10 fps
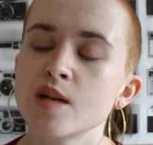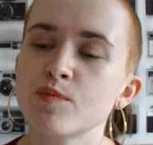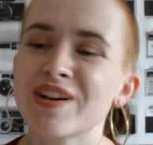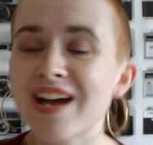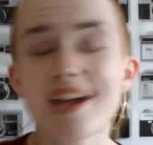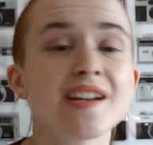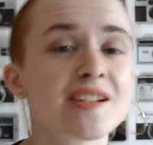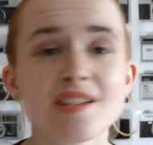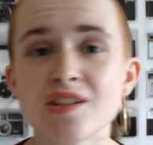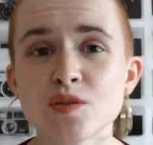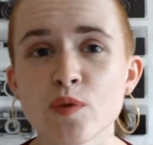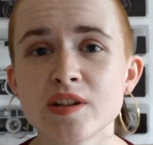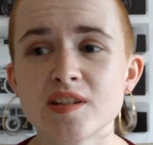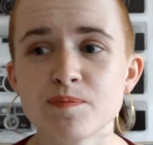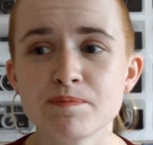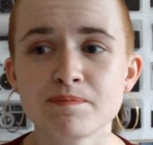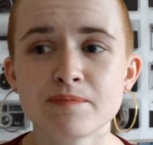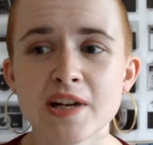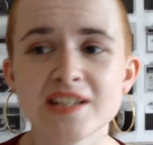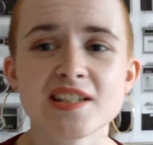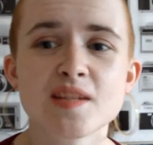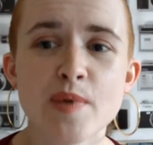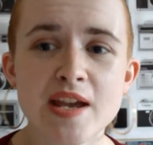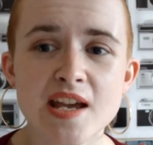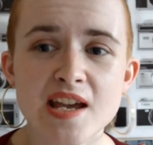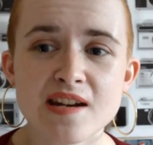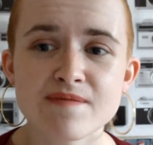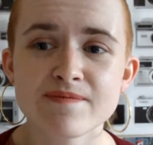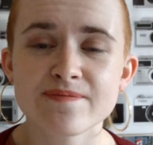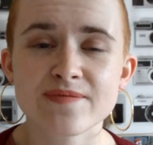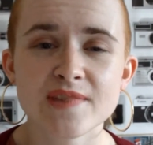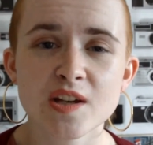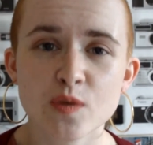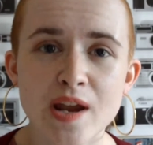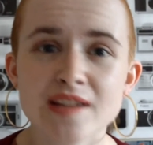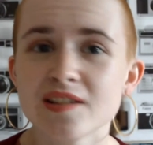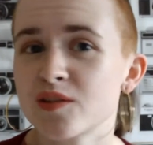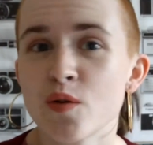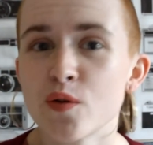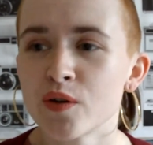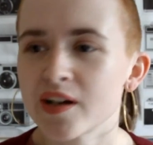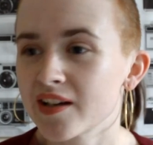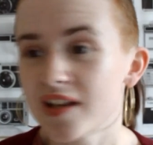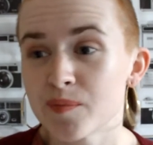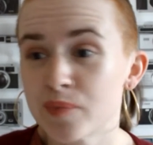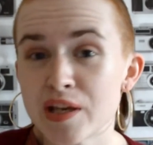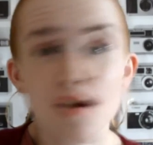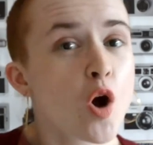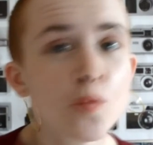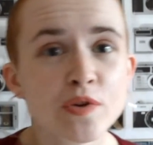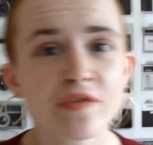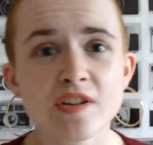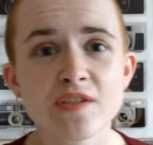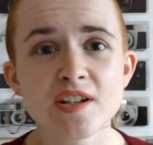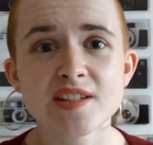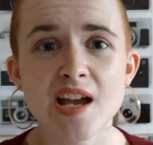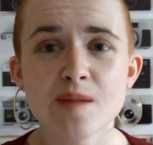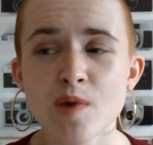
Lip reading: but kind of because I just wanted to participate in the creator store, it being open for the first time.